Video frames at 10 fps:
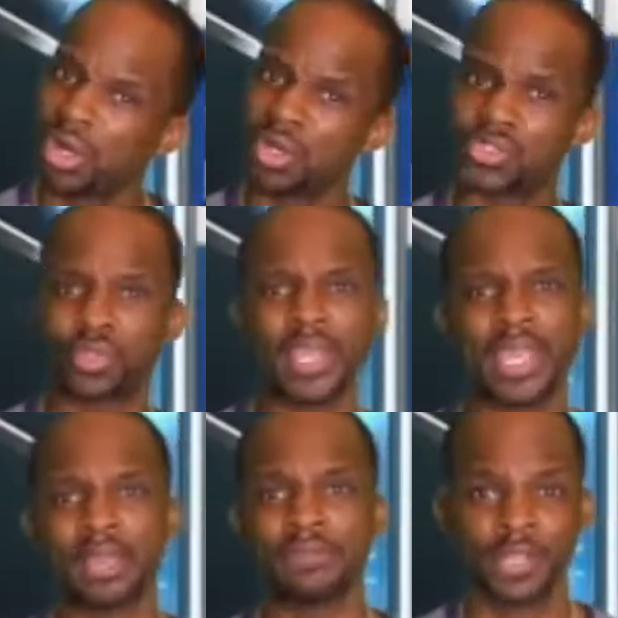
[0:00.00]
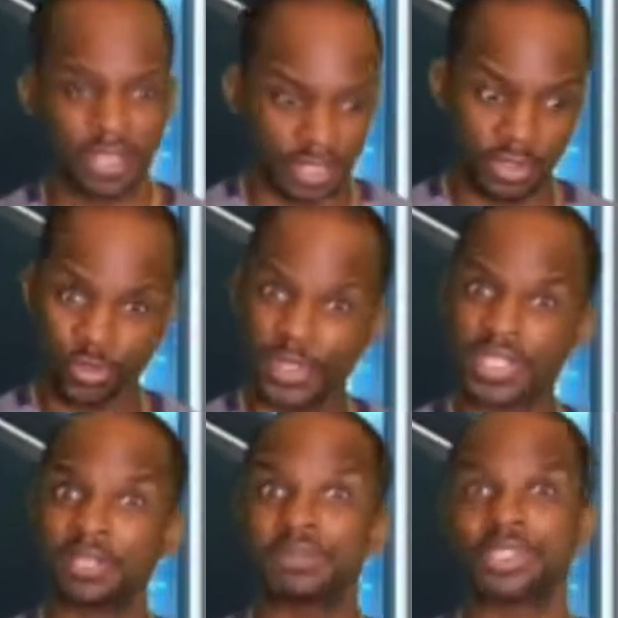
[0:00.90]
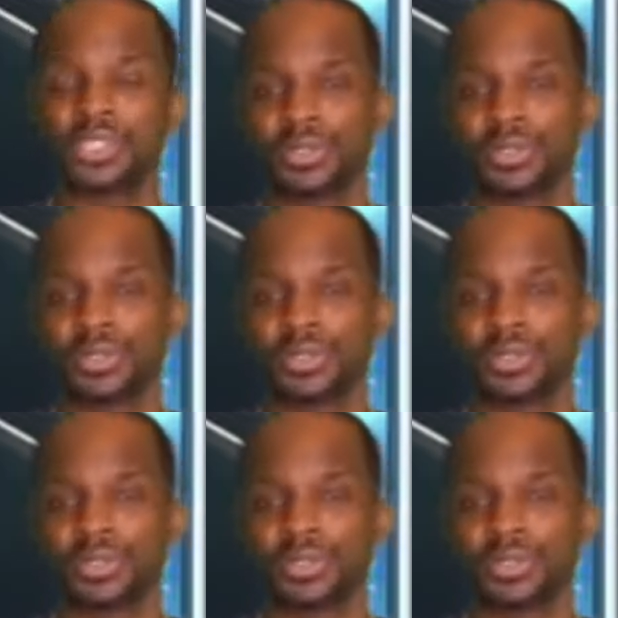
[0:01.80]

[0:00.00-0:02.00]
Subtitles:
you'll also have the reading